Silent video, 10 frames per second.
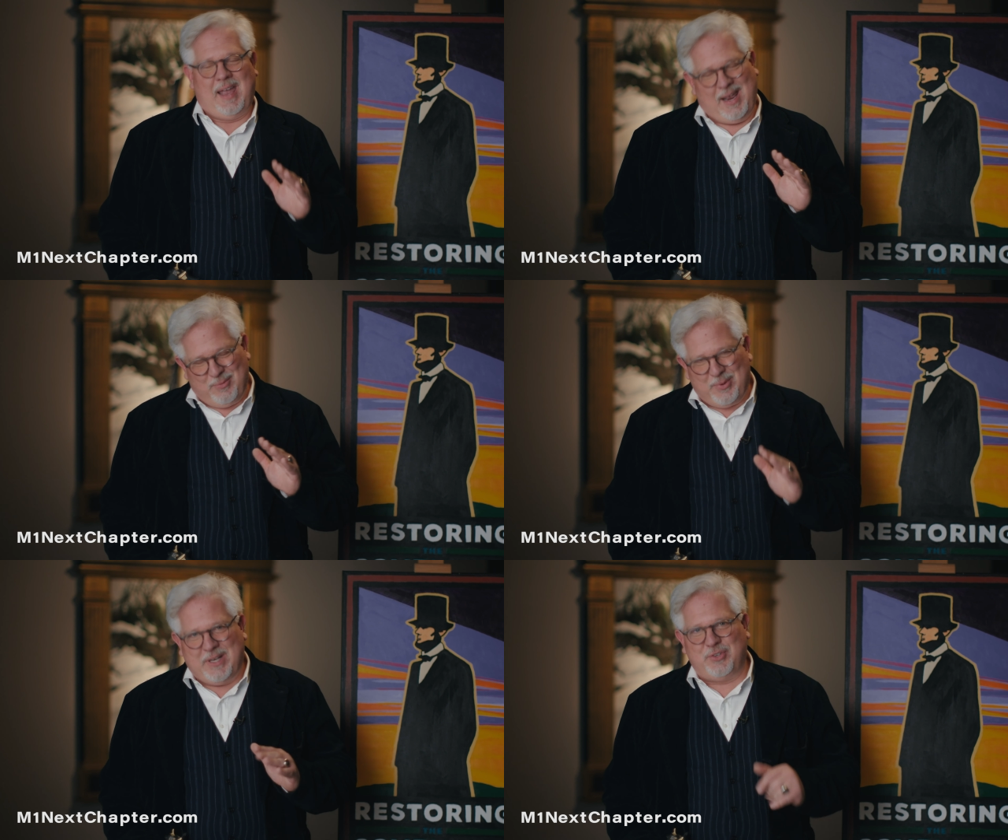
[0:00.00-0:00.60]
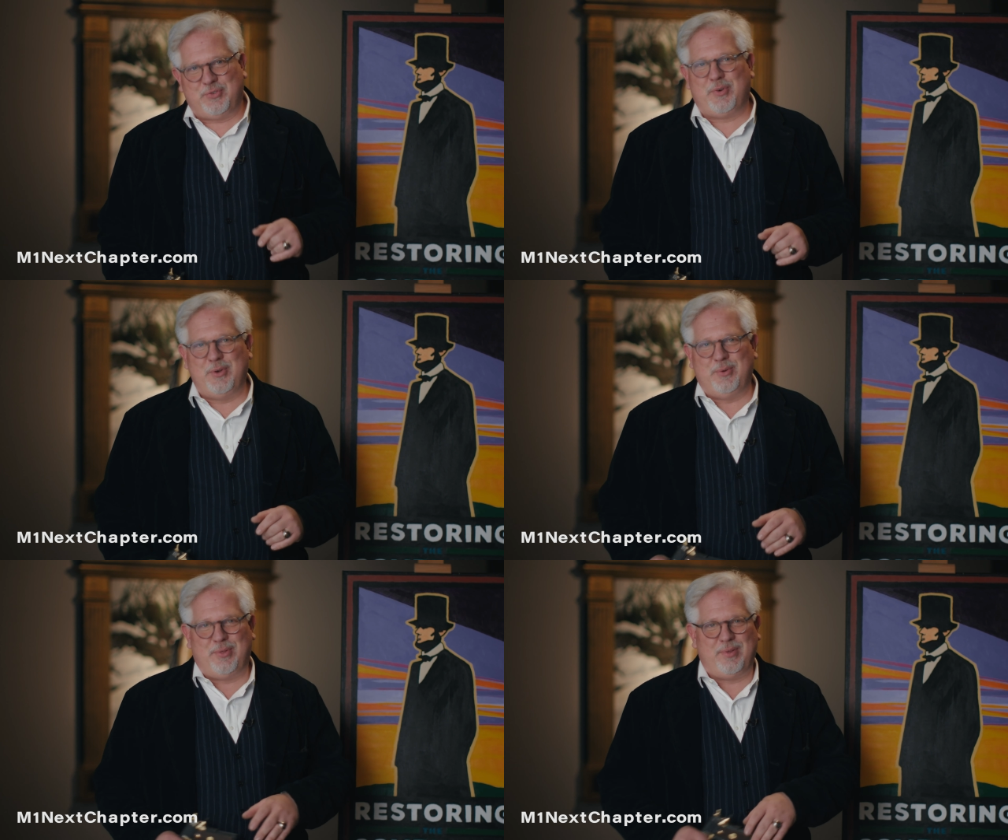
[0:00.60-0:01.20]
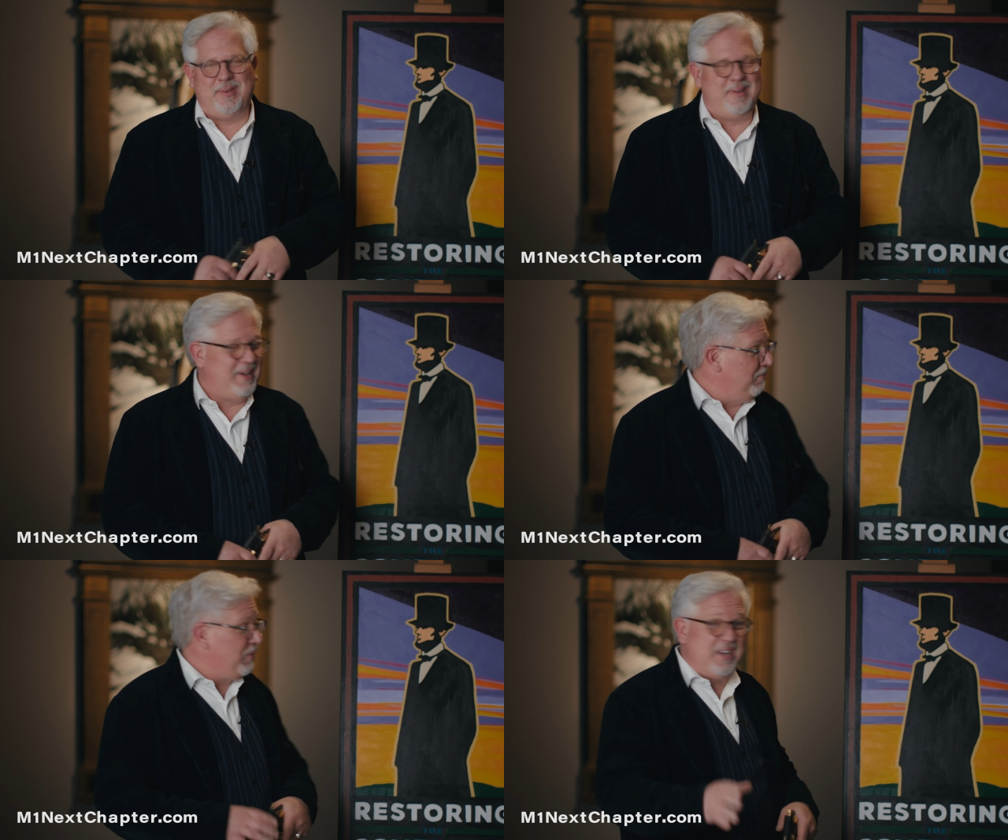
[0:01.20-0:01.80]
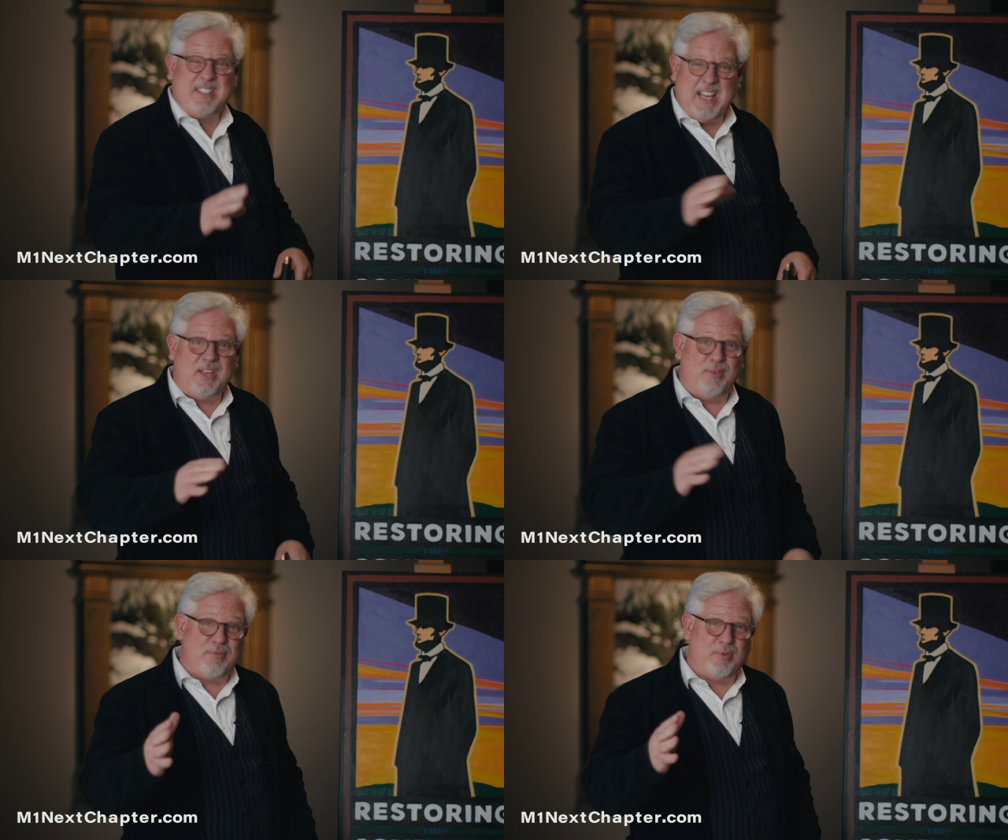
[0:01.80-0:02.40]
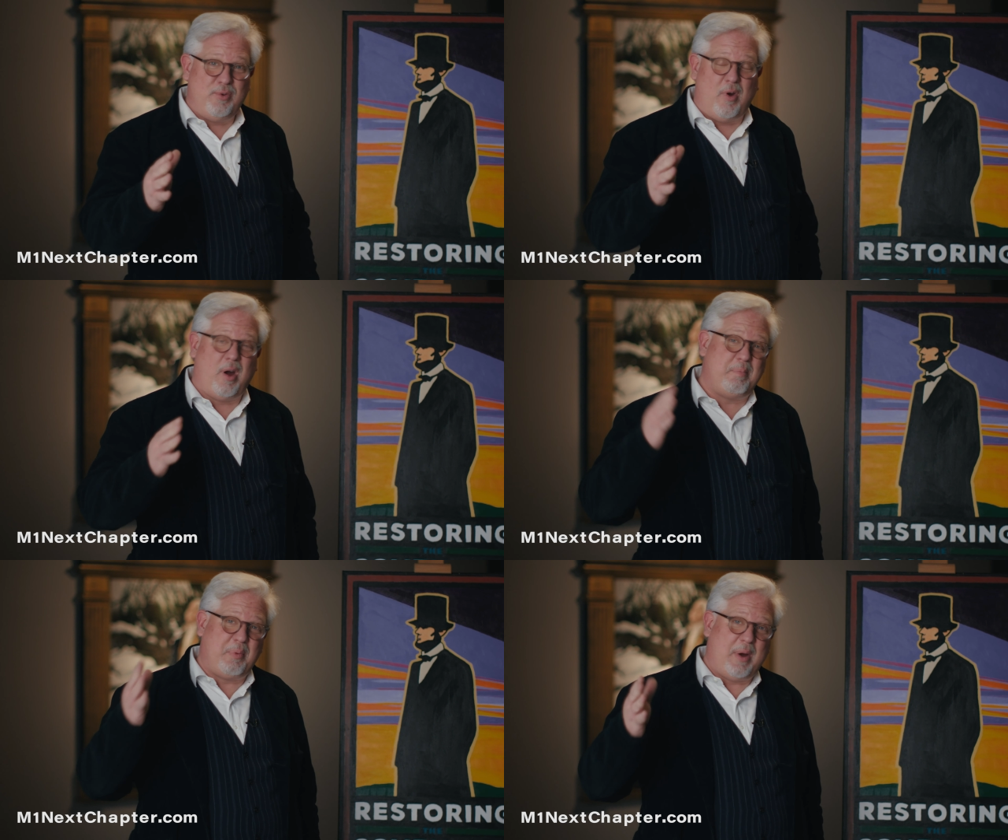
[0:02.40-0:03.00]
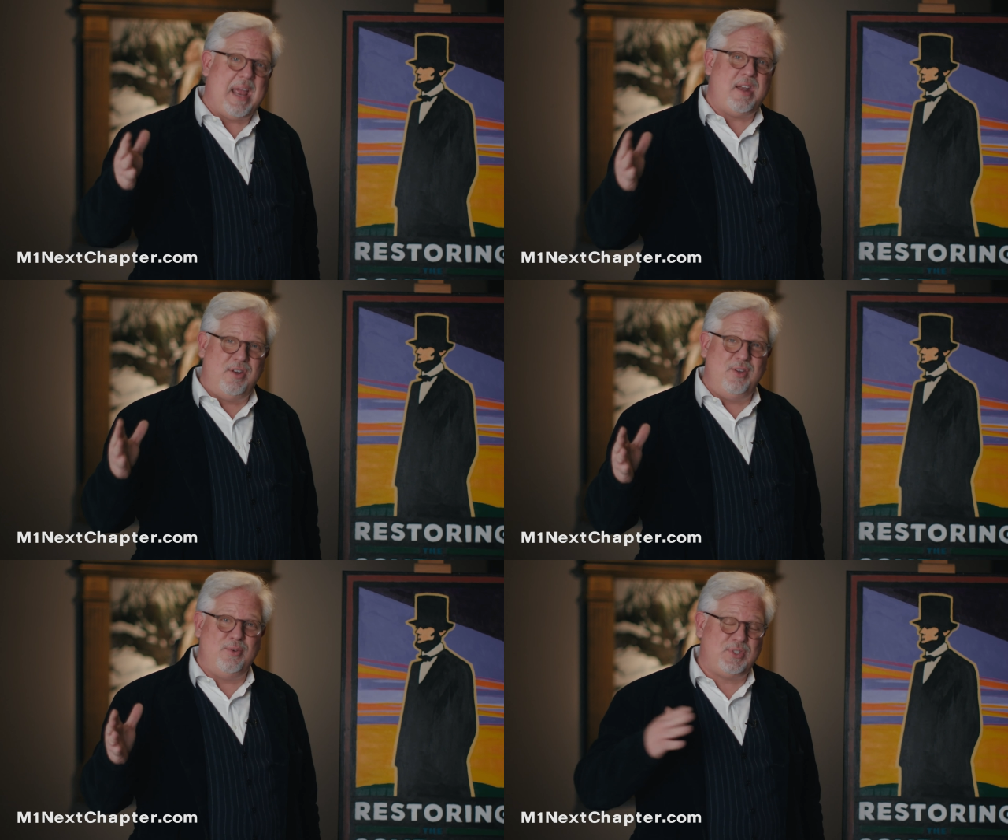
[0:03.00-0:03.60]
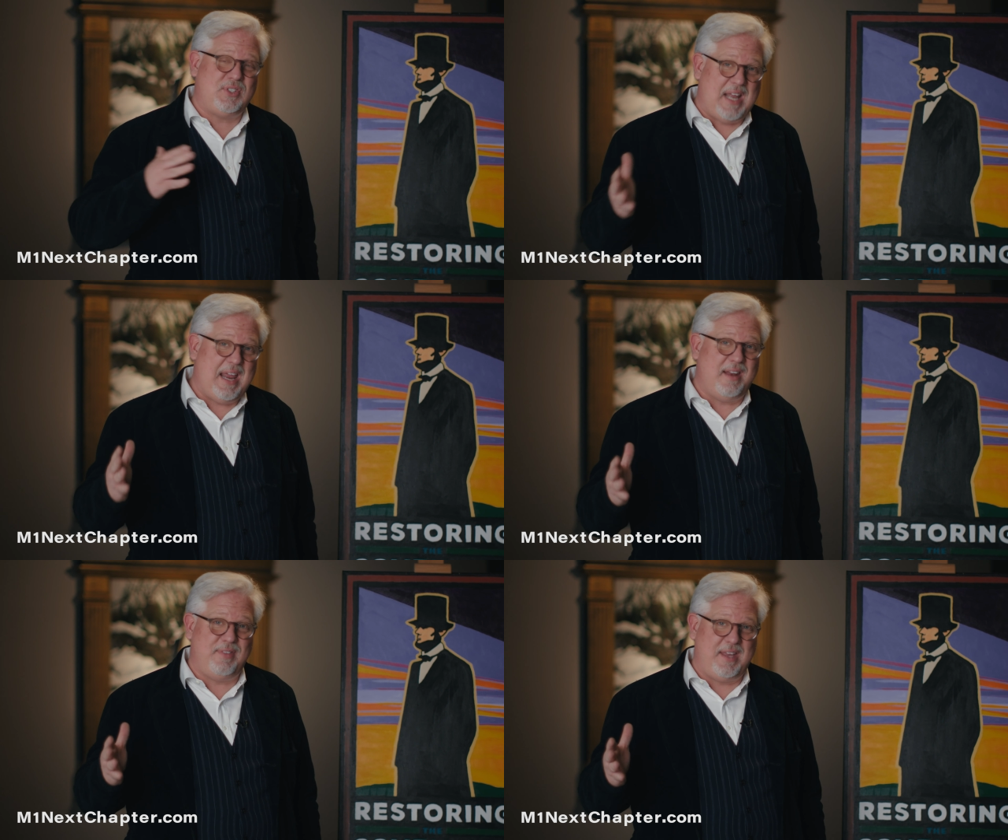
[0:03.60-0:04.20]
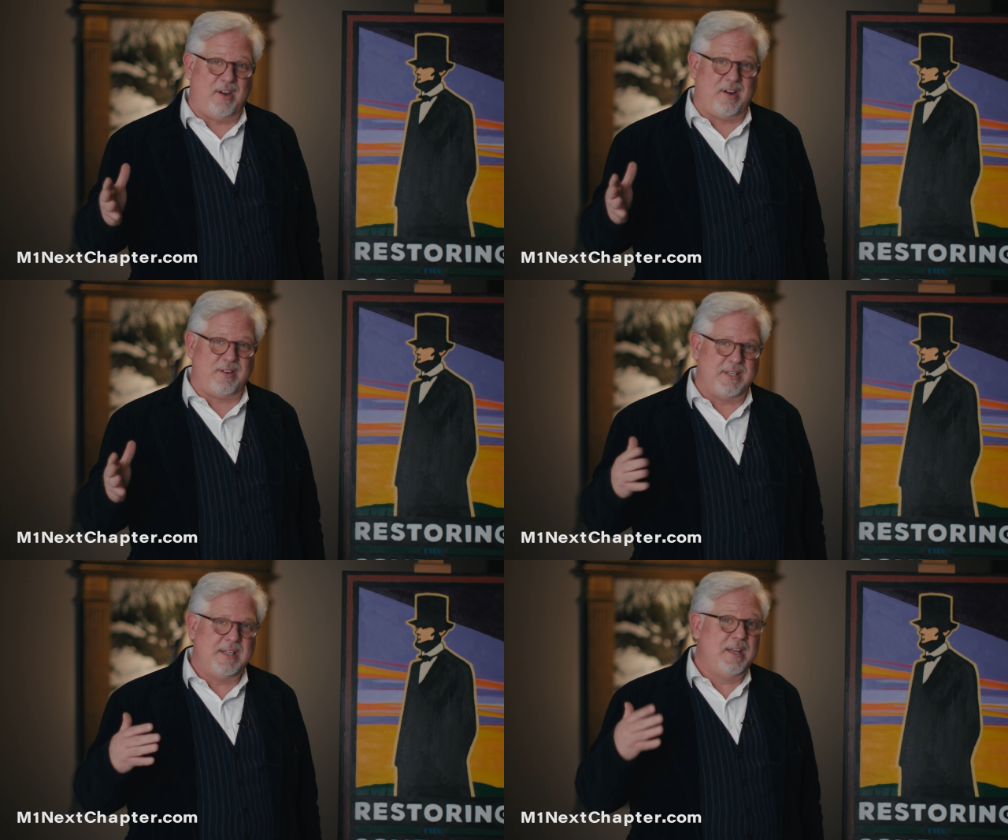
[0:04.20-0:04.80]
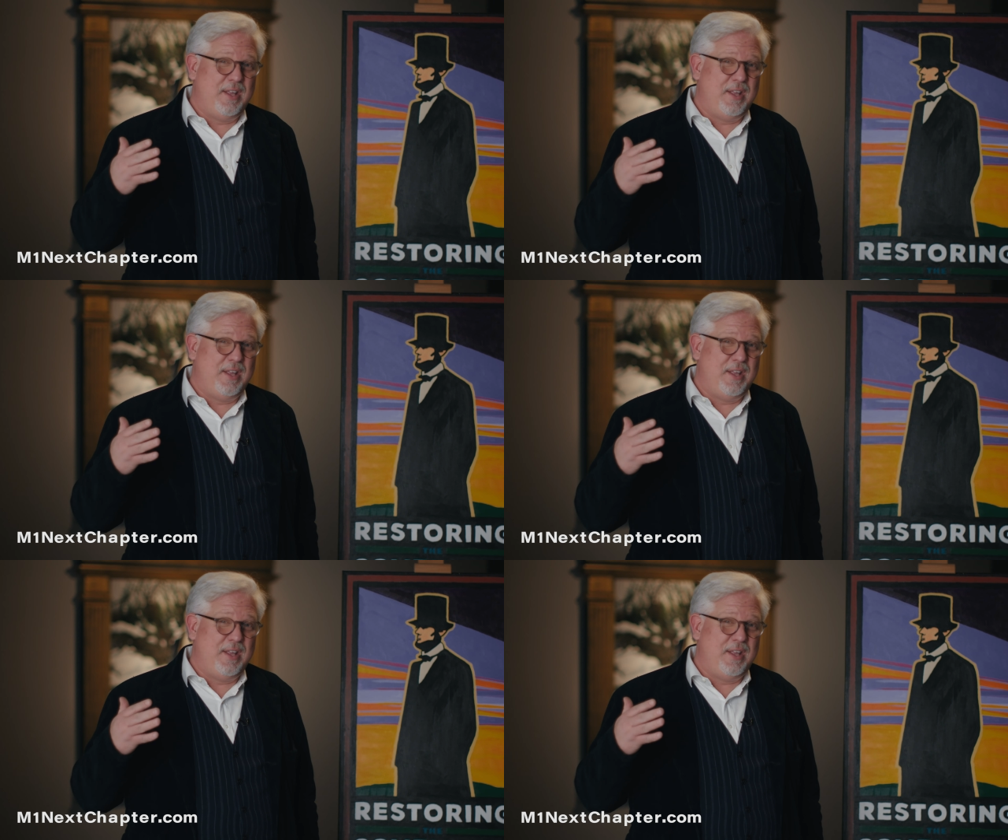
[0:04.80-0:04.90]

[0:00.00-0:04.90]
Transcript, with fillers: and real truth. Uh, we're going to take you through our brand new state of the art